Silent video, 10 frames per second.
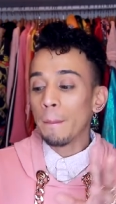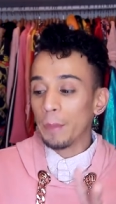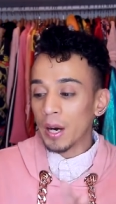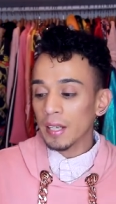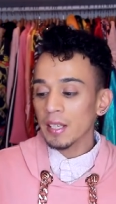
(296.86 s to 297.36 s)

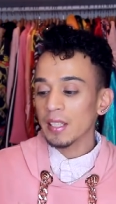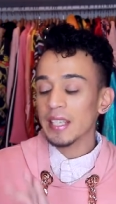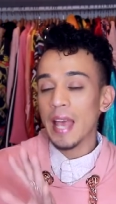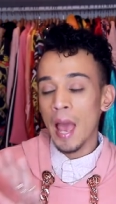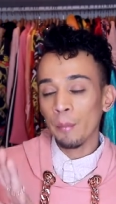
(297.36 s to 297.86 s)
but
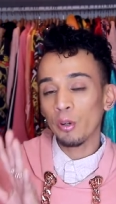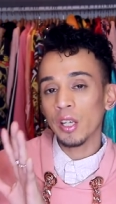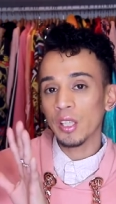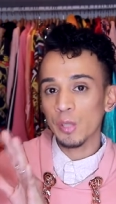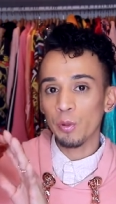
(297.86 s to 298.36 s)
the amber
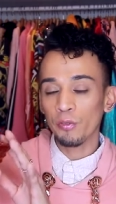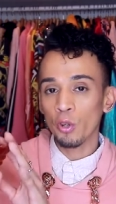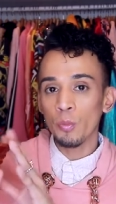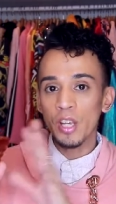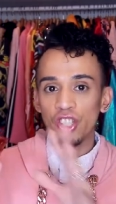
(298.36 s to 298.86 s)
in this
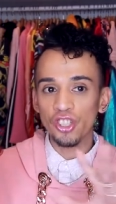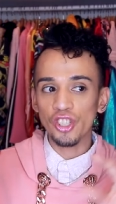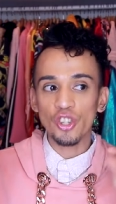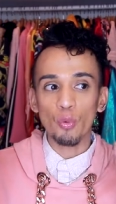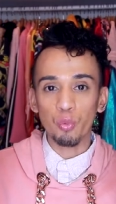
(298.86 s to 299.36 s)
perfume is
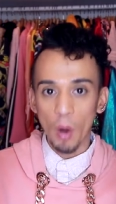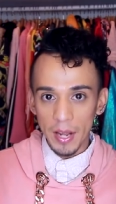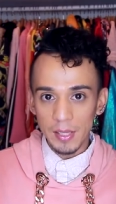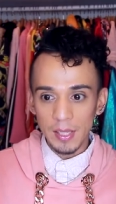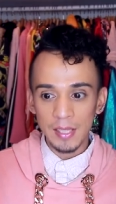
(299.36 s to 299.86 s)
just
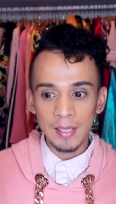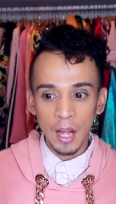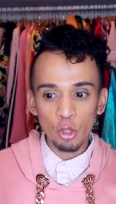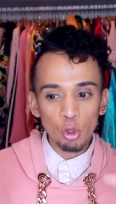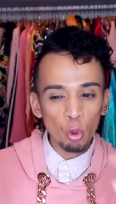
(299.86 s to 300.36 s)
right. It's
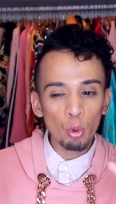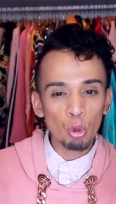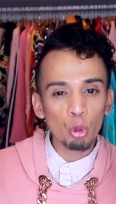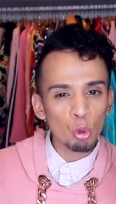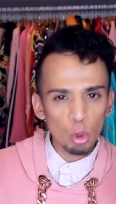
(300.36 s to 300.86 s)
not too
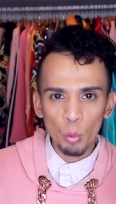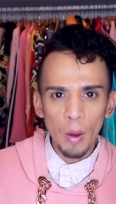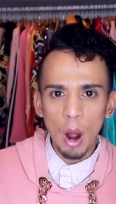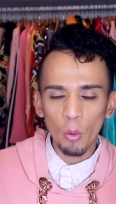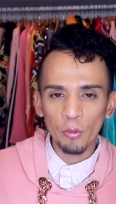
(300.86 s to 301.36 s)

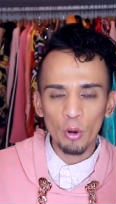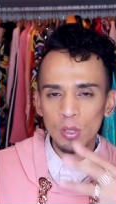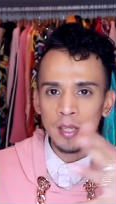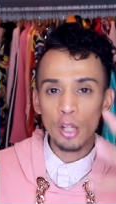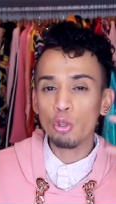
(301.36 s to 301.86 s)
powerful.
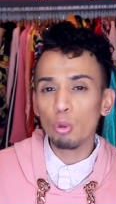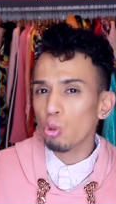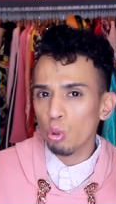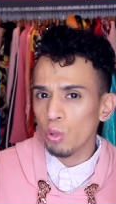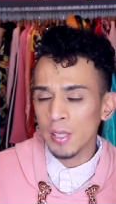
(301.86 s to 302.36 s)
It's not too
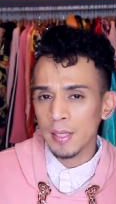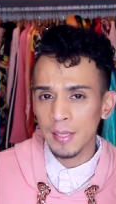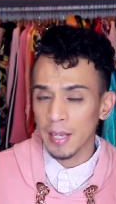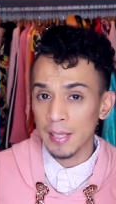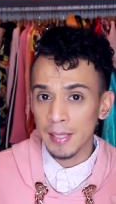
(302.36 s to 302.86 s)

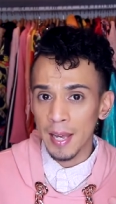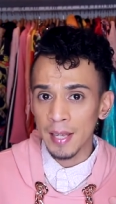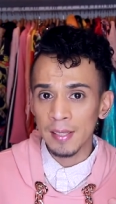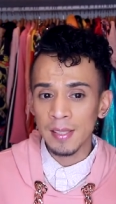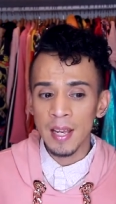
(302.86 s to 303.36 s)

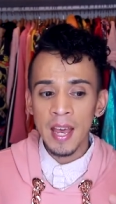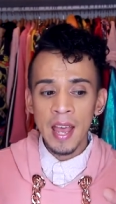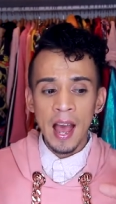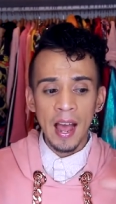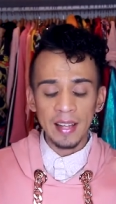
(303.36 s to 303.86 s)
intense.
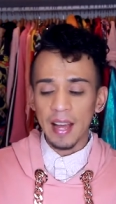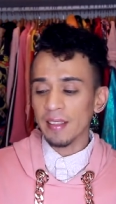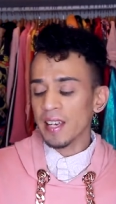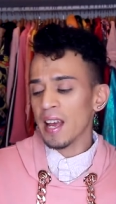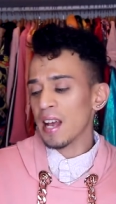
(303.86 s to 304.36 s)
I think it